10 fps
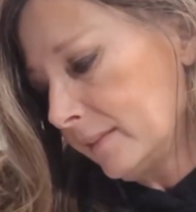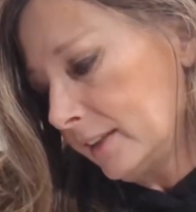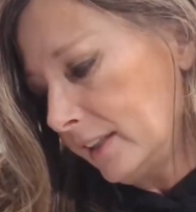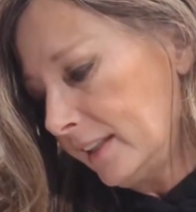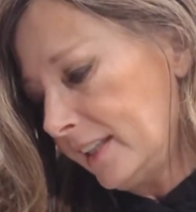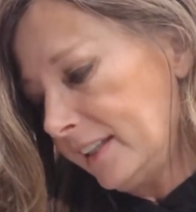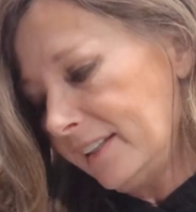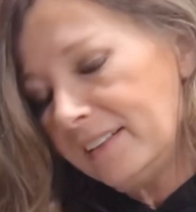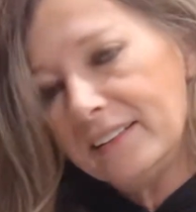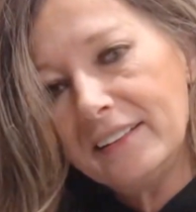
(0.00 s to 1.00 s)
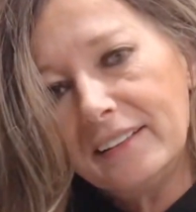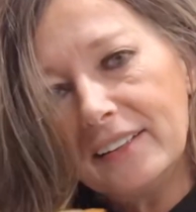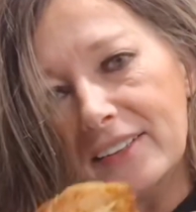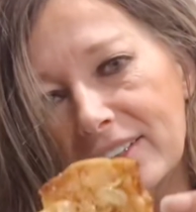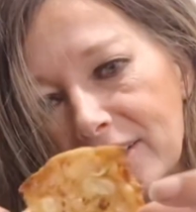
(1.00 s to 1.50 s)
And then
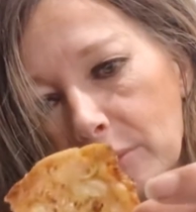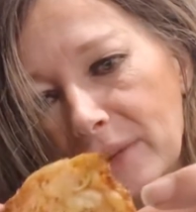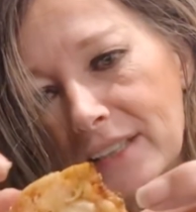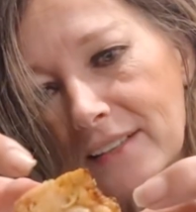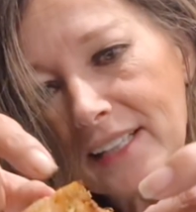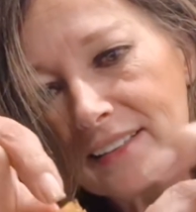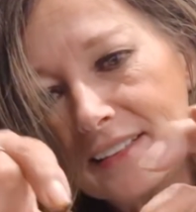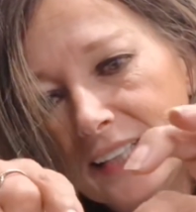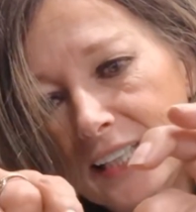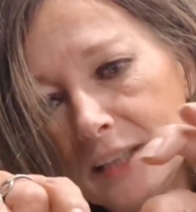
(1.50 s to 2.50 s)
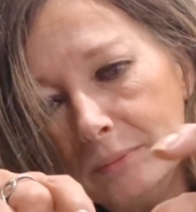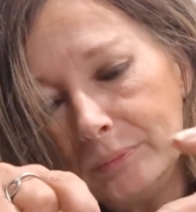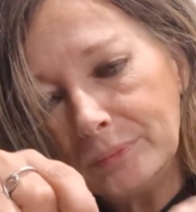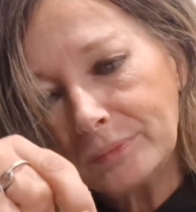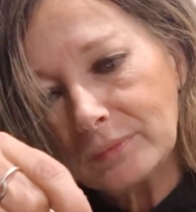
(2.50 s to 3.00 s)
here's a little piece of that skin.
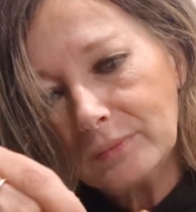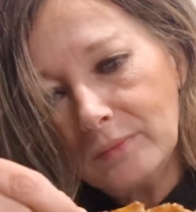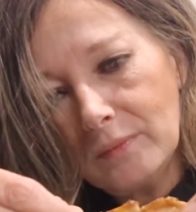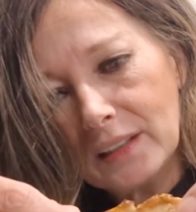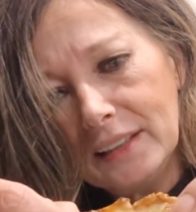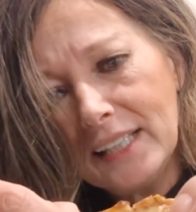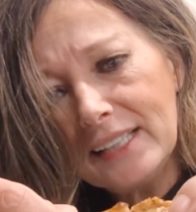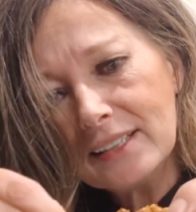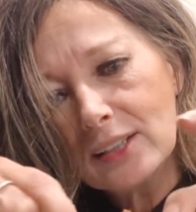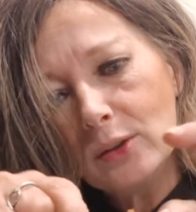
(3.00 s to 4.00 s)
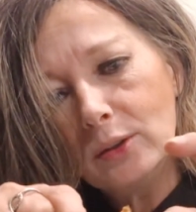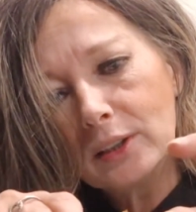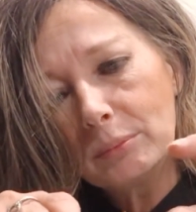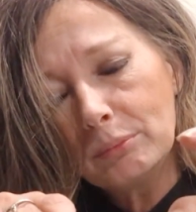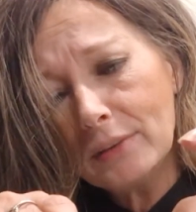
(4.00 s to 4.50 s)
Nice and
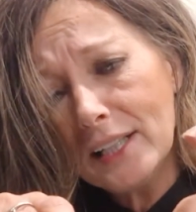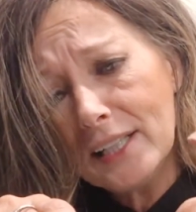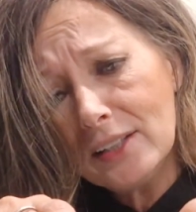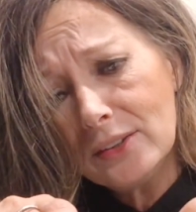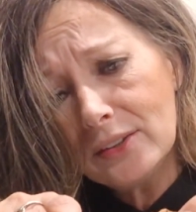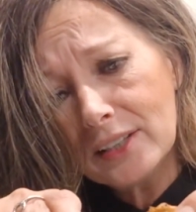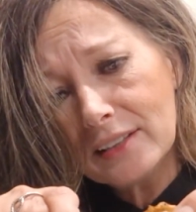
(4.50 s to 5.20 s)
golden brown.